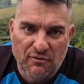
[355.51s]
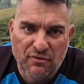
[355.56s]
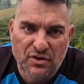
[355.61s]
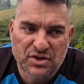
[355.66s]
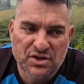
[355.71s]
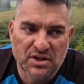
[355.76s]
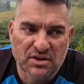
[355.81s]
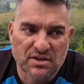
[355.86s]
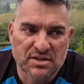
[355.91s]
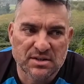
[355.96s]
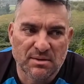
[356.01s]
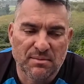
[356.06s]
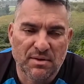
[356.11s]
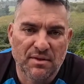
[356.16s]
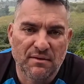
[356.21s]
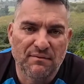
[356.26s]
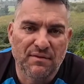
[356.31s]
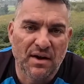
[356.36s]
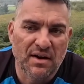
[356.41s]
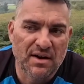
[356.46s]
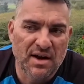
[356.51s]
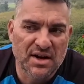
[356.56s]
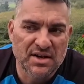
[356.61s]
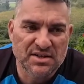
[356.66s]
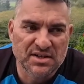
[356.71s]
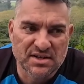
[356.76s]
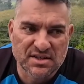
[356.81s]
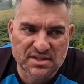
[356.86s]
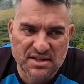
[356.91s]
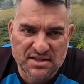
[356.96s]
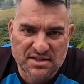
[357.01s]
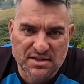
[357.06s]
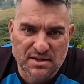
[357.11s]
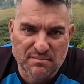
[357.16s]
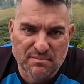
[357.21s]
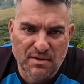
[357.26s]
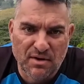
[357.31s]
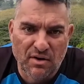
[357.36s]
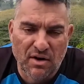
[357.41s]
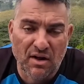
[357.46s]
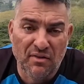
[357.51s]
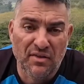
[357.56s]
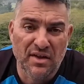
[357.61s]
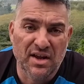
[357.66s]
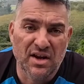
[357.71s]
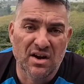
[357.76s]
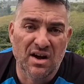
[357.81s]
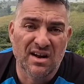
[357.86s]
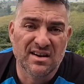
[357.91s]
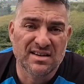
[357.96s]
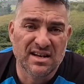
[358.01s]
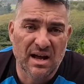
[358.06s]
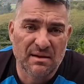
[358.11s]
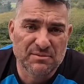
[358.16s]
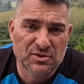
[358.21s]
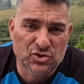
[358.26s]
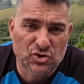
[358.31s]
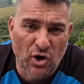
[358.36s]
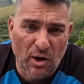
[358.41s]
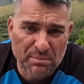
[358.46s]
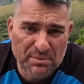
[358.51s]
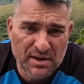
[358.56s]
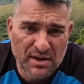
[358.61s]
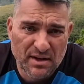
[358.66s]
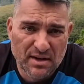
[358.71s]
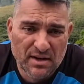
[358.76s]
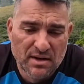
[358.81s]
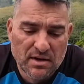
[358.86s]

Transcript: Fishing on some of the foundations, there's timber around there. You know, our dams dropped,